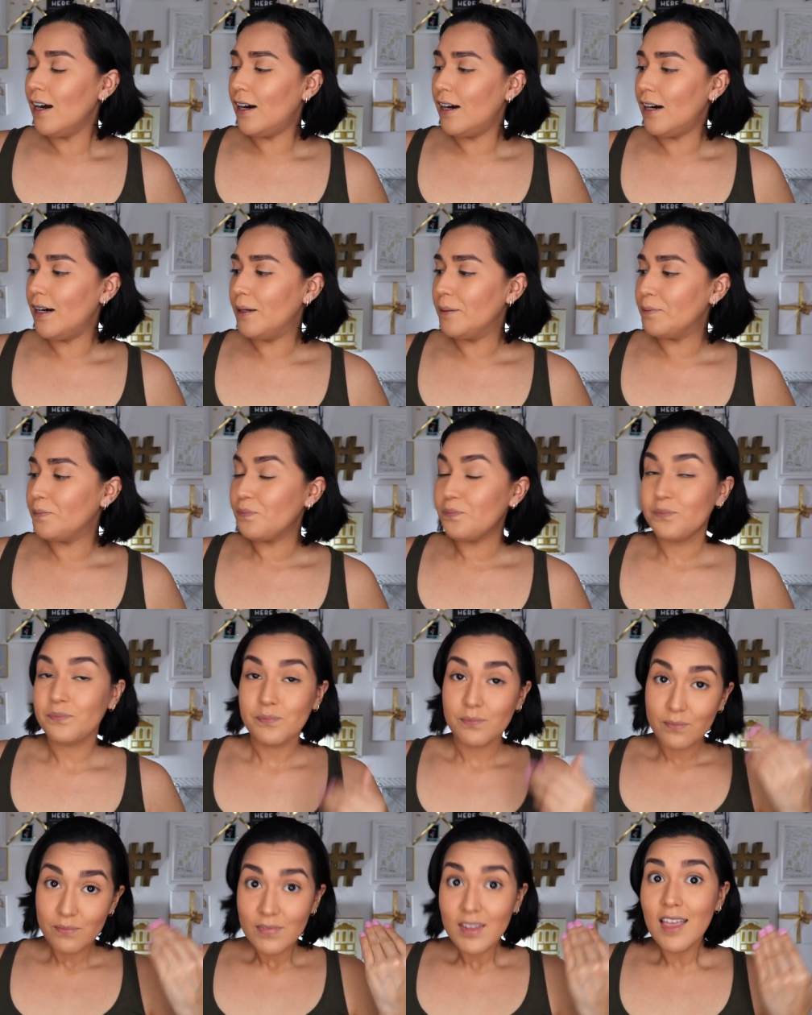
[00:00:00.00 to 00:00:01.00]
Um,
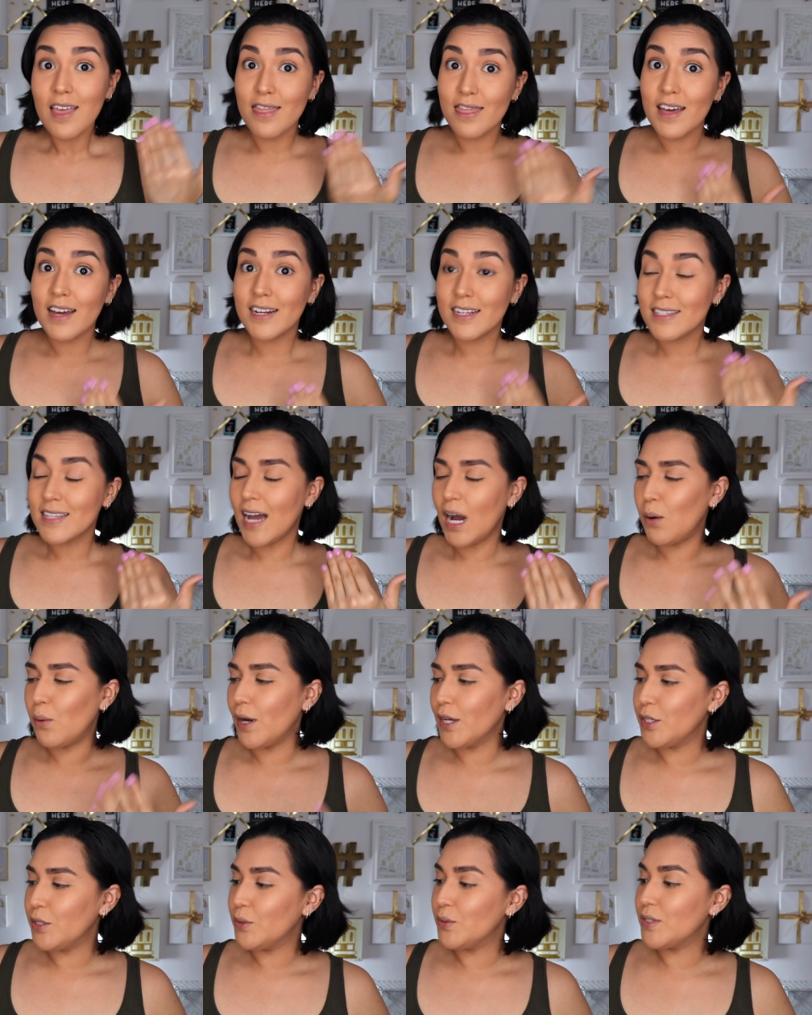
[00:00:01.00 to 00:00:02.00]
and that is how
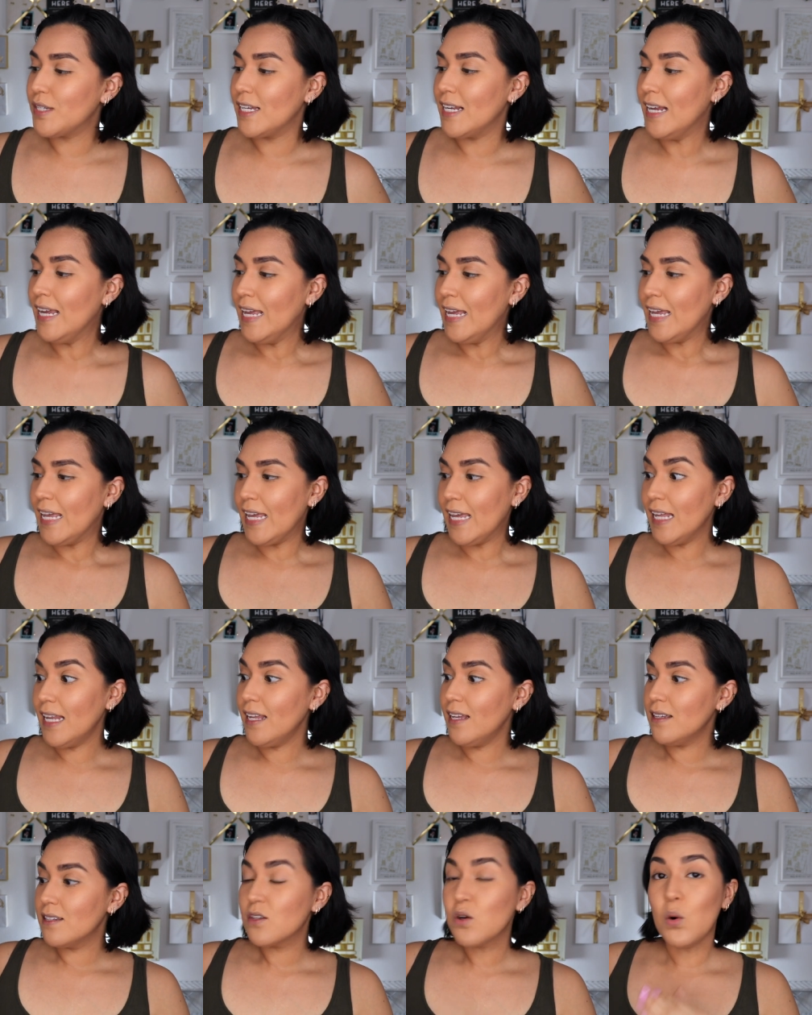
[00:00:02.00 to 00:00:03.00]
I use it. It
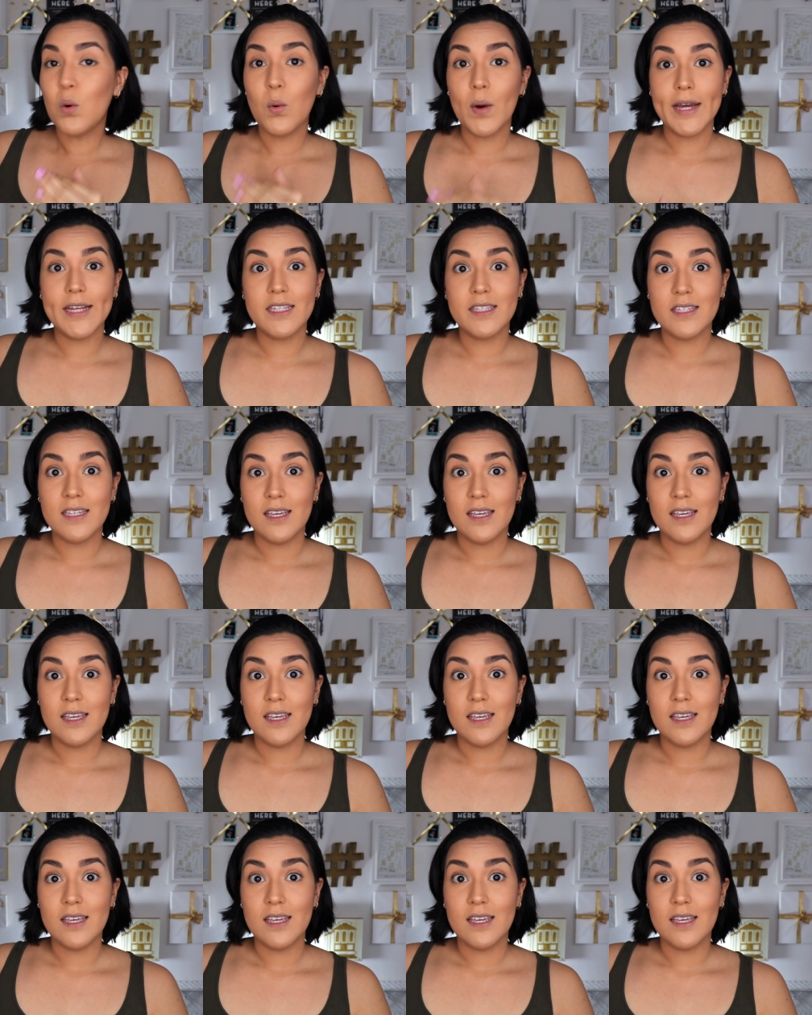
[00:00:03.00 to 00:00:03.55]
is quite